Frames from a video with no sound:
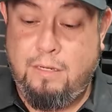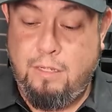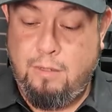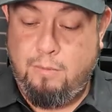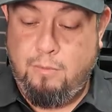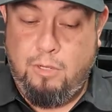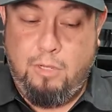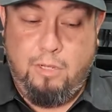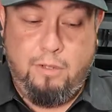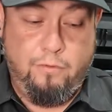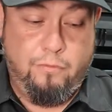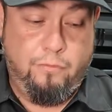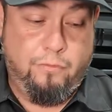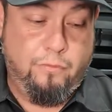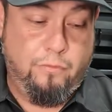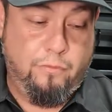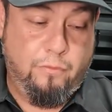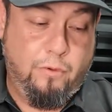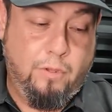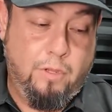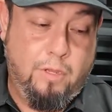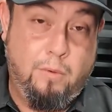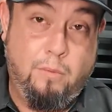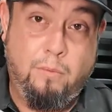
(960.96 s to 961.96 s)
come off
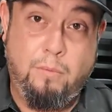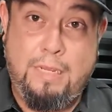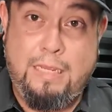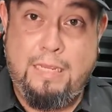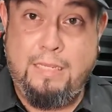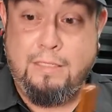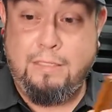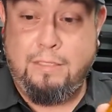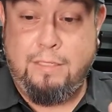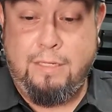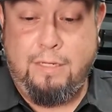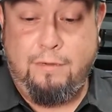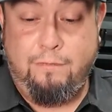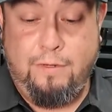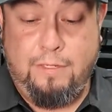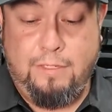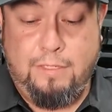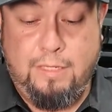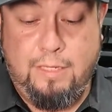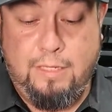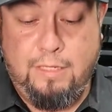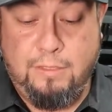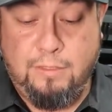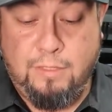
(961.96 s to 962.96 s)
easily, and if it
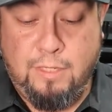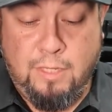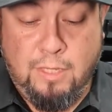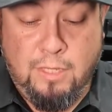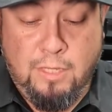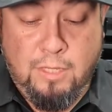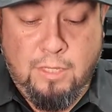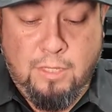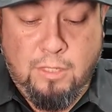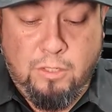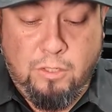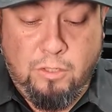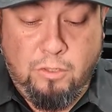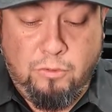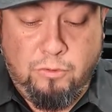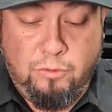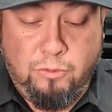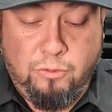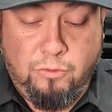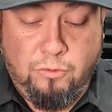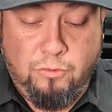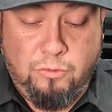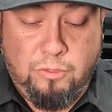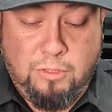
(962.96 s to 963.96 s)
does, you'll
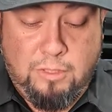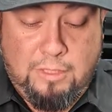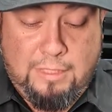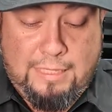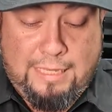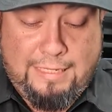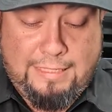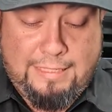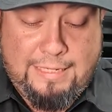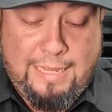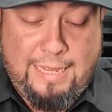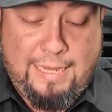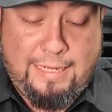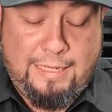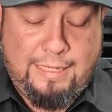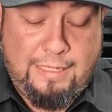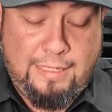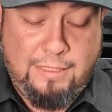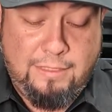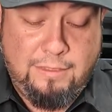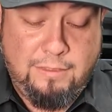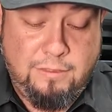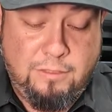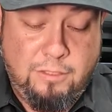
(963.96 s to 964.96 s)
lose that
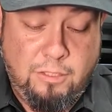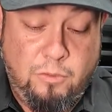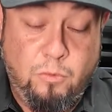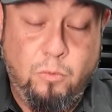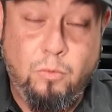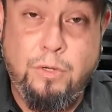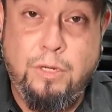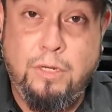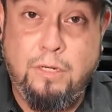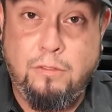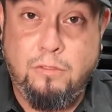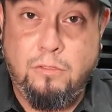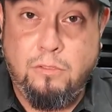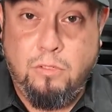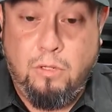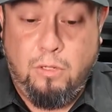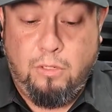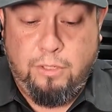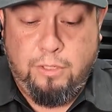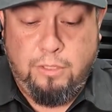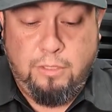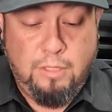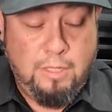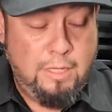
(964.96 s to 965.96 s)
tackiness to
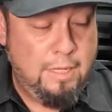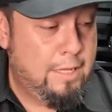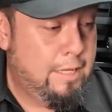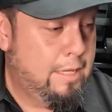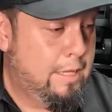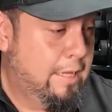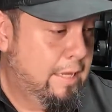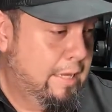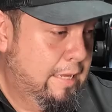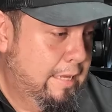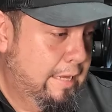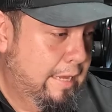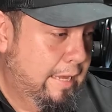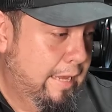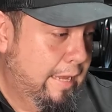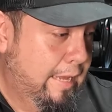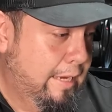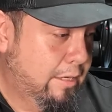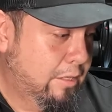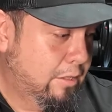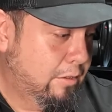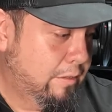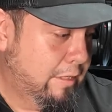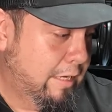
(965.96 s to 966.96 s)
reinstall it.
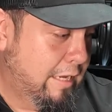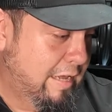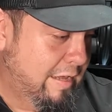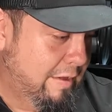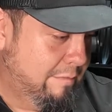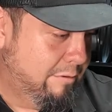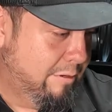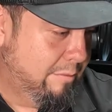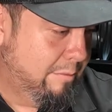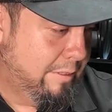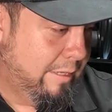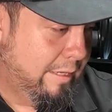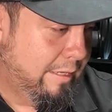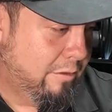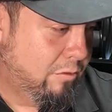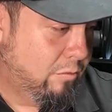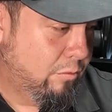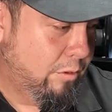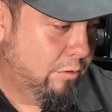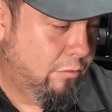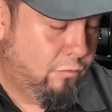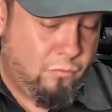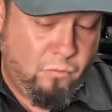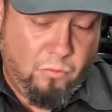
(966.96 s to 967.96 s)
And you only have maybe like
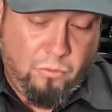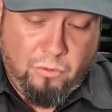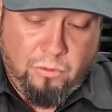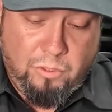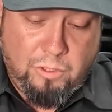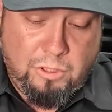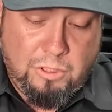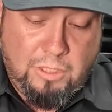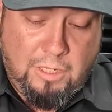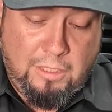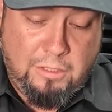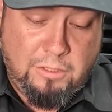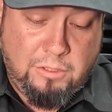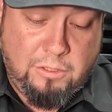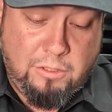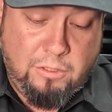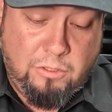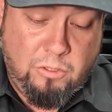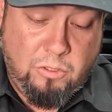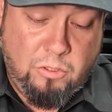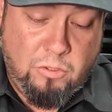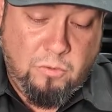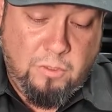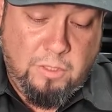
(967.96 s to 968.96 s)
3 or 4 shots to
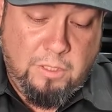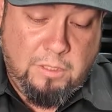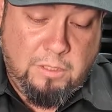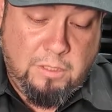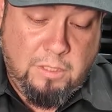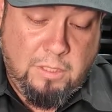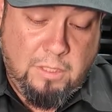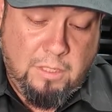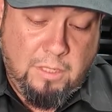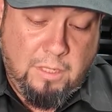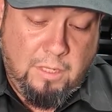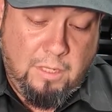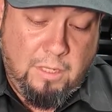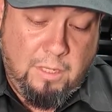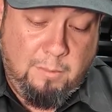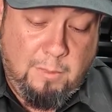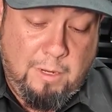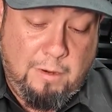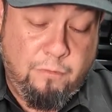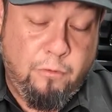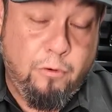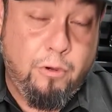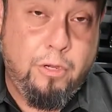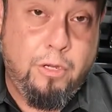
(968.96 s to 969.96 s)
do it.
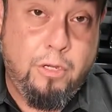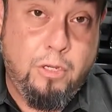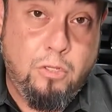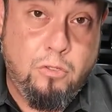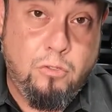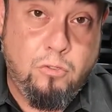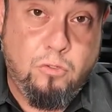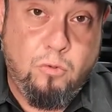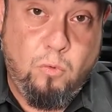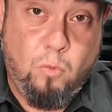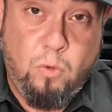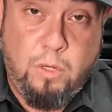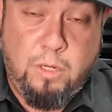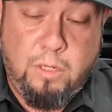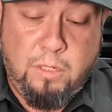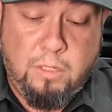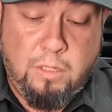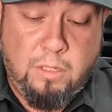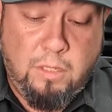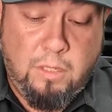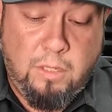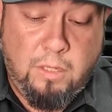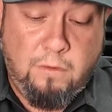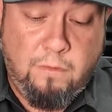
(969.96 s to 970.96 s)
I've already used one
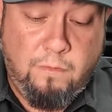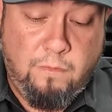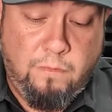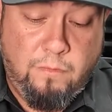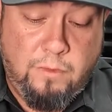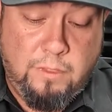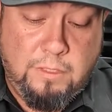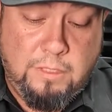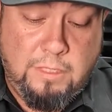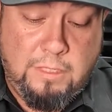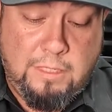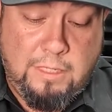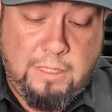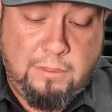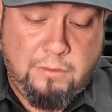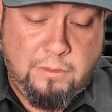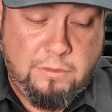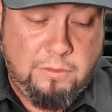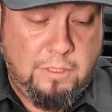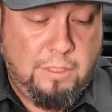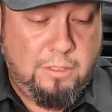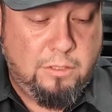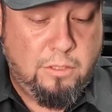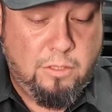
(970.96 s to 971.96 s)
of the decals that
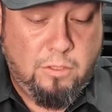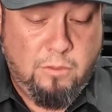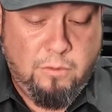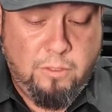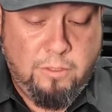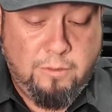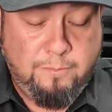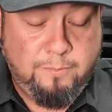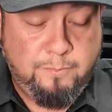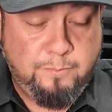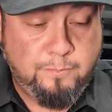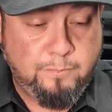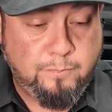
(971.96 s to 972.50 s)
say Toyota,